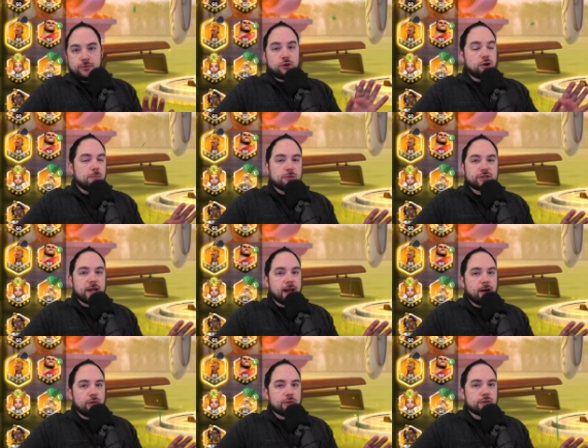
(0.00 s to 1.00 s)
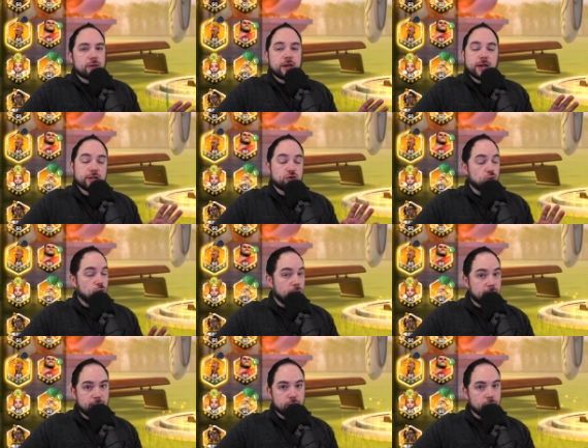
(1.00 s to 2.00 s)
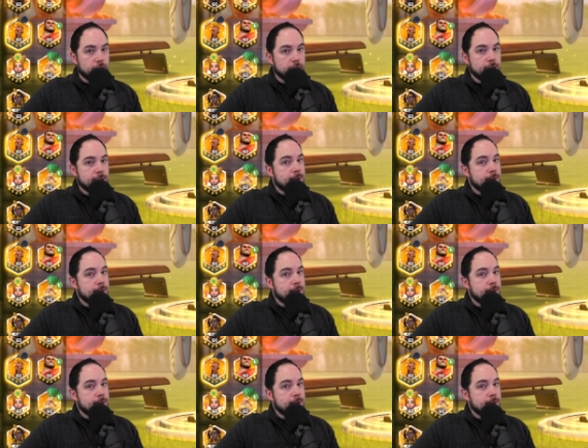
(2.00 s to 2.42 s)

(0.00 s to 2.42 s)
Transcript: 30% health is really good,